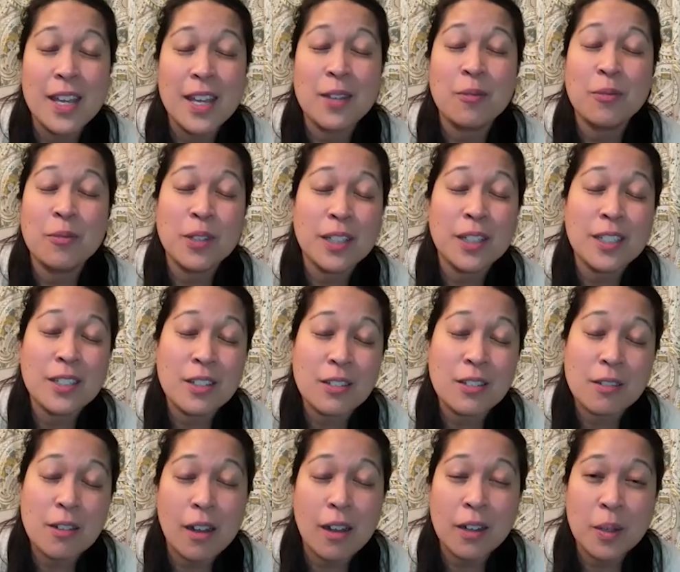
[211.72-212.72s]
and really
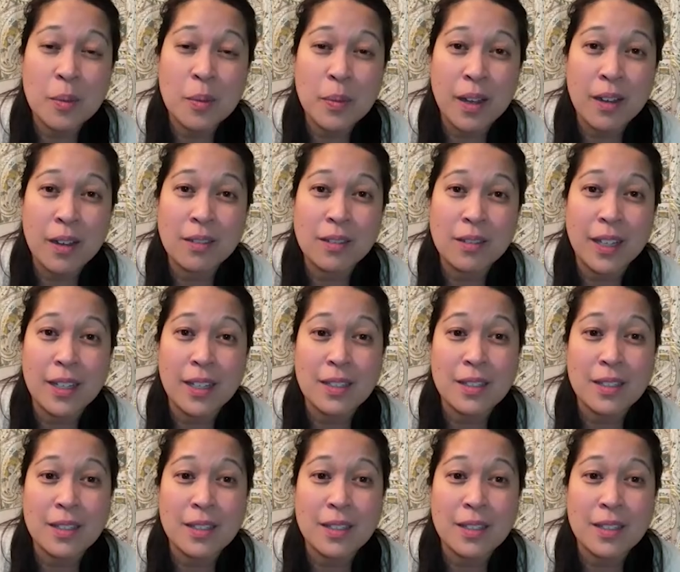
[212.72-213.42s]
talk about like